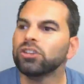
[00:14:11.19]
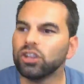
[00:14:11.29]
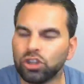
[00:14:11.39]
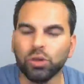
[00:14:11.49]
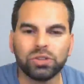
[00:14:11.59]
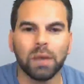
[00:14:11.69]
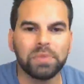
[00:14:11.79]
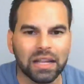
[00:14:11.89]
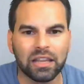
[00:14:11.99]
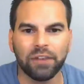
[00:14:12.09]
to do
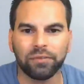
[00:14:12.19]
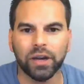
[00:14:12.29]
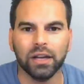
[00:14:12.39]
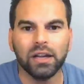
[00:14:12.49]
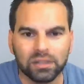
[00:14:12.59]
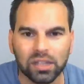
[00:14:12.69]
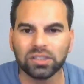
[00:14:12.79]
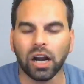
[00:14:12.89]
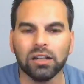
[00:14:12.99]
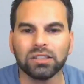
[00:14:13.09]
something different, to
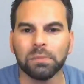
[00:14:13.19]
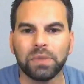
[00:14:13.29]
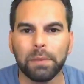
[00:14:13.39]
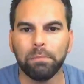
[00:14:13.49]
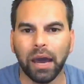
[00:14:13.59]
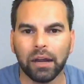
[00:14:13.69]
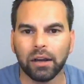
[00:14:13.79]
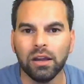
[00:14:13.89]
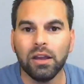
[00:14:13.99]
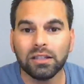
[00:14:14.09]
start something better,